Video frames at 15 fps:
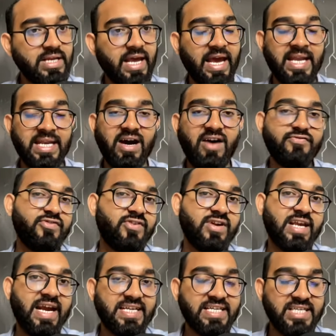and after
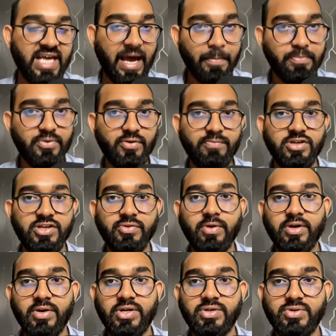getting approved, you are
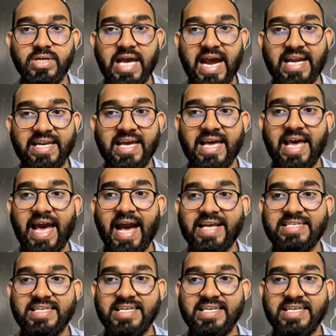going to get access